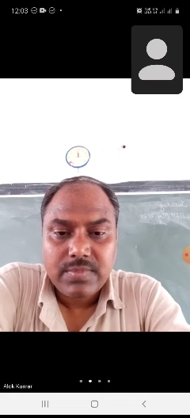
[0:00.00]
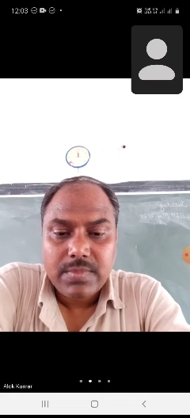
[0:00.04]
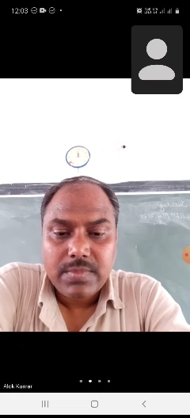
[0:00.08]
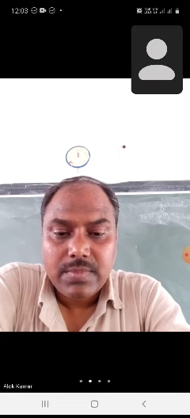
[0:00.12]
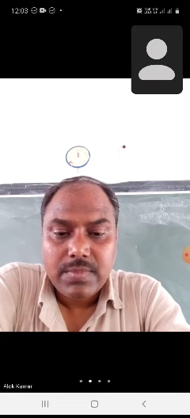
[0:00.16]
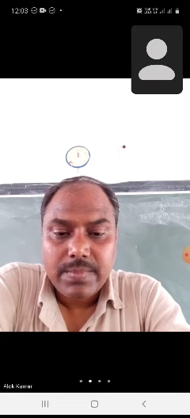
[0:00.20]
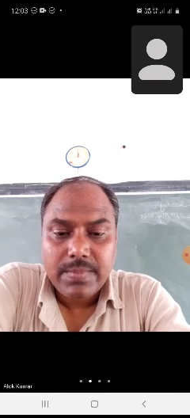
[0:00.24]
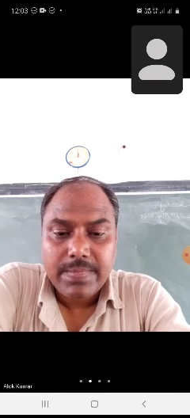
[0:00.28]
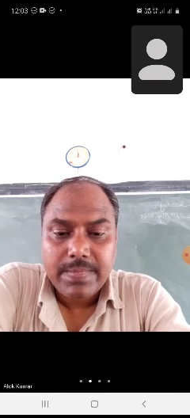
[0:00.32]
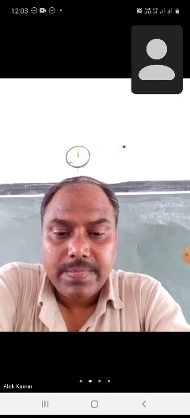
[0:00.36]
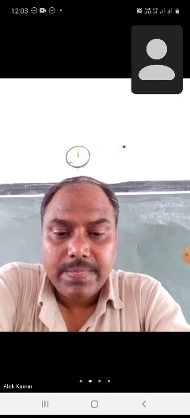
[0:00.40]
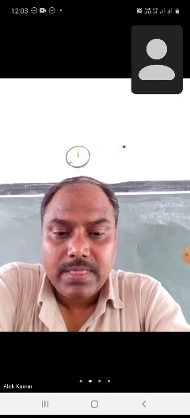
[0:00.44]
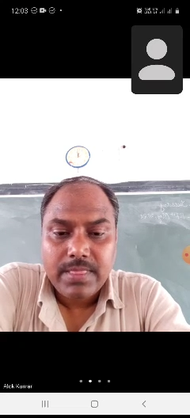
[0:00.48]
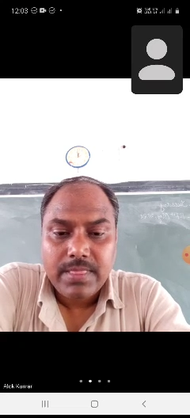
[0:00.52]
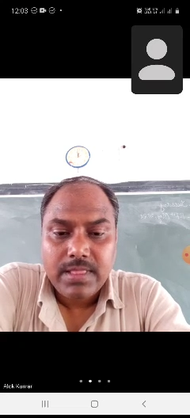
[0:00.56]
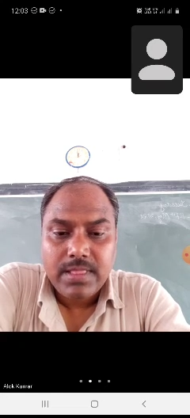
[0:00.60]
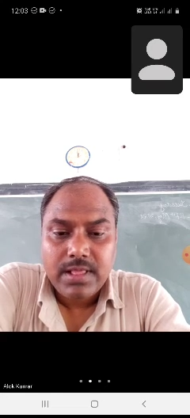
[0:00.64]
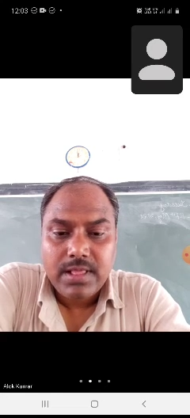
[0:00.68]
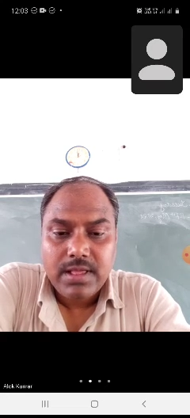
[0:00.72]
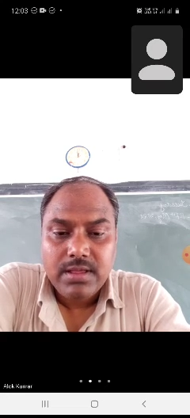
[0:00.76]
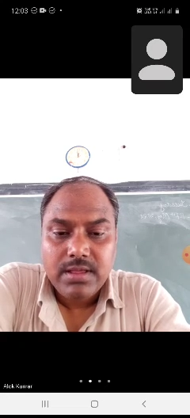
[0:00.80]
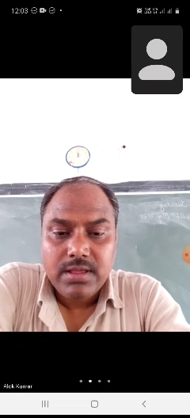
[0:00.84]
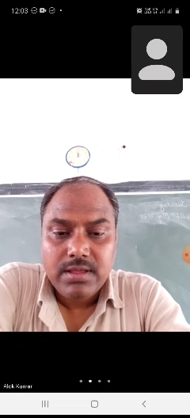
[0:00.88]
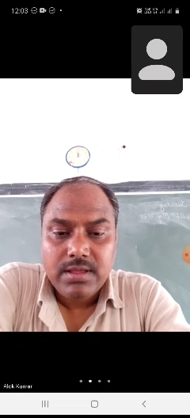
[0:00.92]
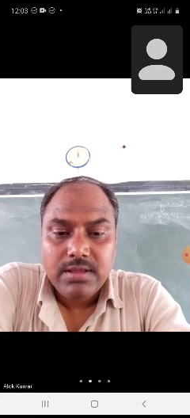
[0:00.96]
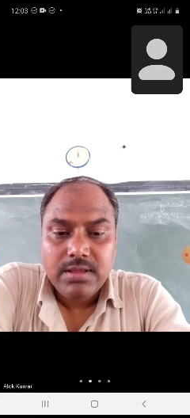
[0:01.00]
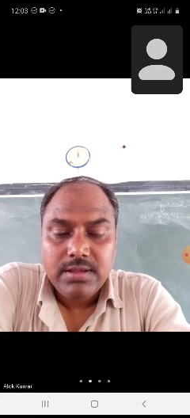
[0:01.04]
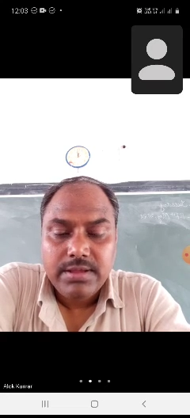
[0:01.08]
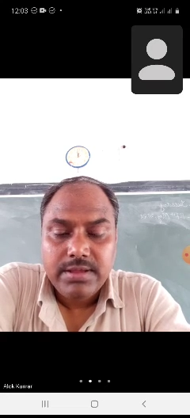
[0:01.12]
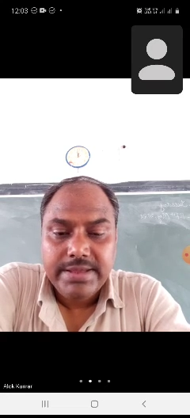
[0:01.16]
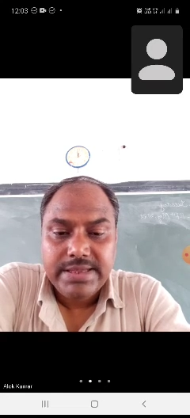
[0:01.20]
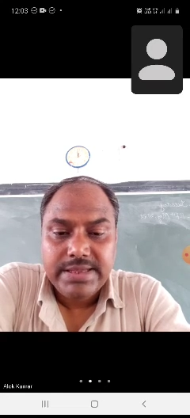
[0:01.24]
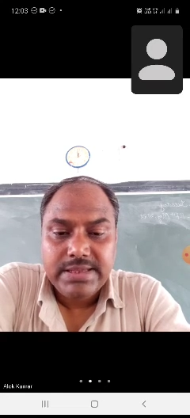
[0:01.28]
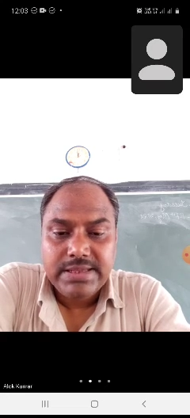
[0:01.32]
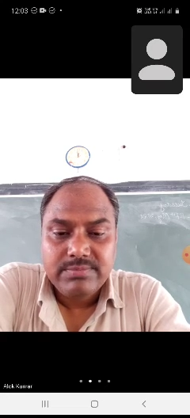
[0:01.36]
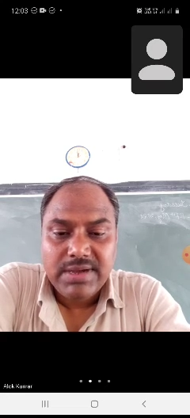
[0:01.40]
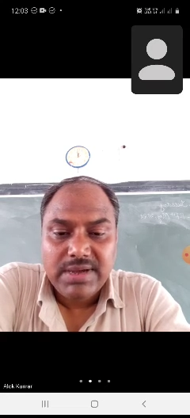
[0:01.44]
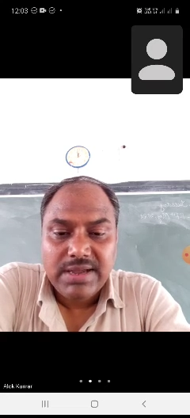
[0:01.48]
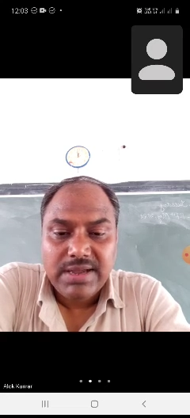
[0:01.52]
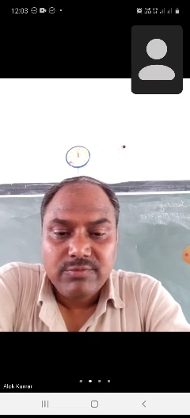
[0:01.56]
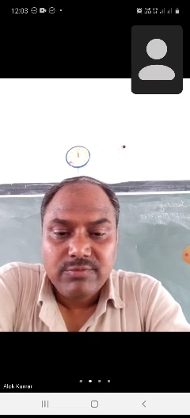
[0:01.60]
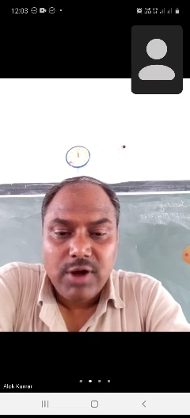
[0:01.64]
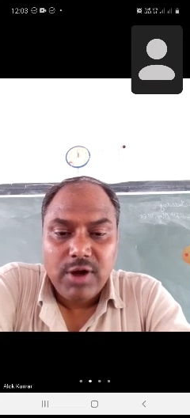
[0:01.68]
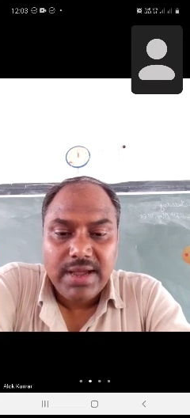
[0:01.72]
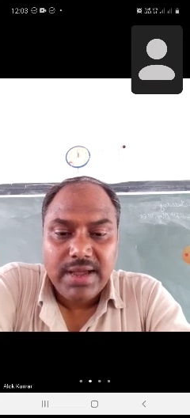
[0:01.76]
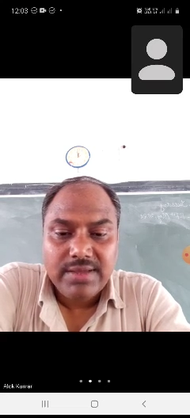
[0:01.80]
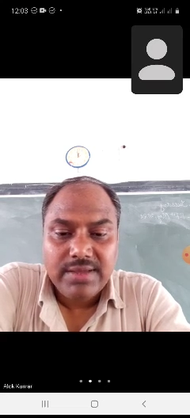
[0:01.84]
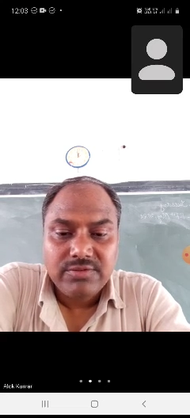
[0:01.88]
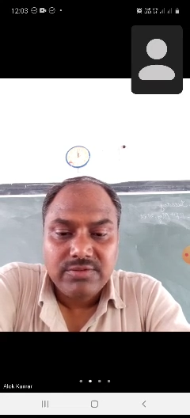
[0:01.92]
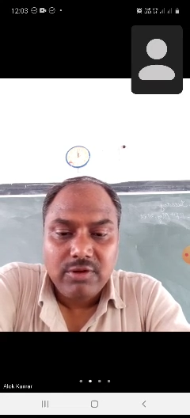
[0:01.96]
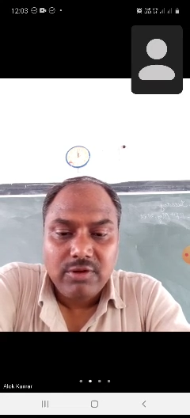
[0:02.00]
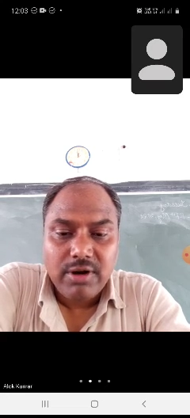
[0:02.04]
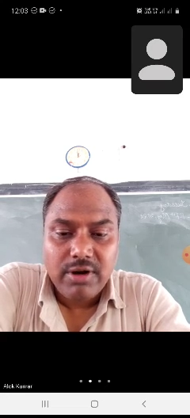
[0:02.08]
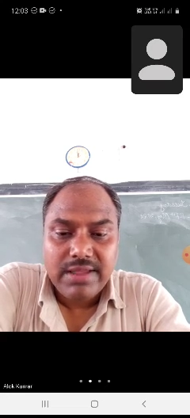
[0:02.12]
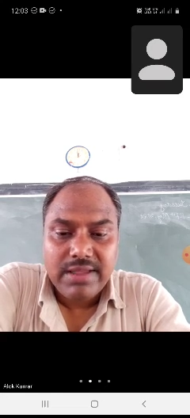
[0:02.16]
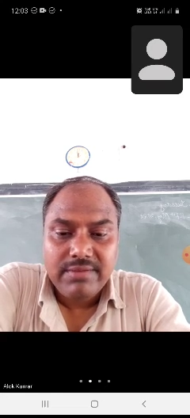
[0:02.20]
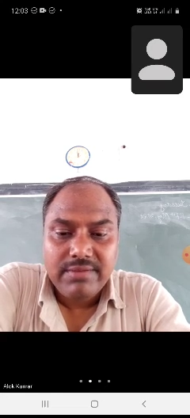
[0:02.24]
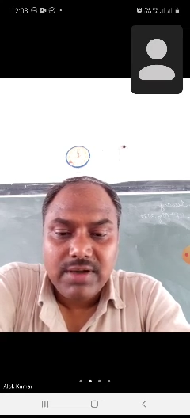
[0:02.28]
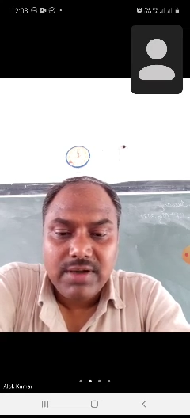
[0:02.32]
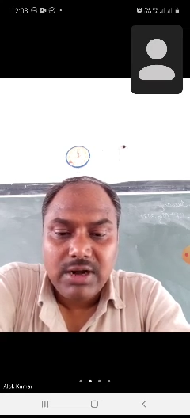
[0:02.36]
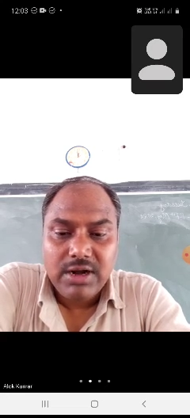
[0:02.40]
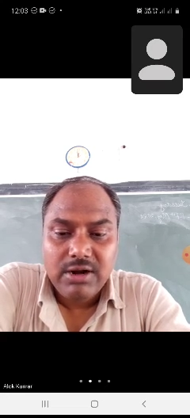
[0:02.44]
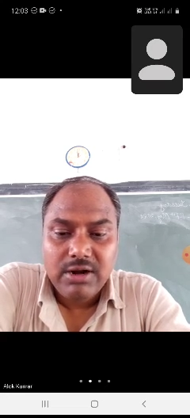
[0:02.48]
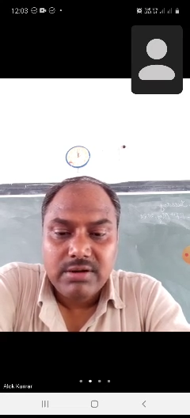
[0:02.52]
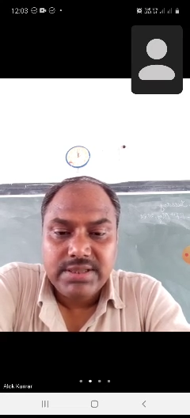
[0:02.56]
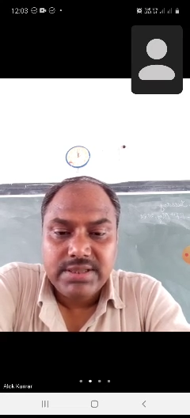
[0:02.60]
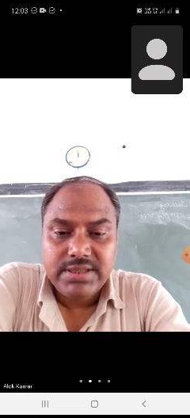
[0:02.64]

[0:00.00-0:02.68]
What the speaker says: Is my voice audible or there is trouble?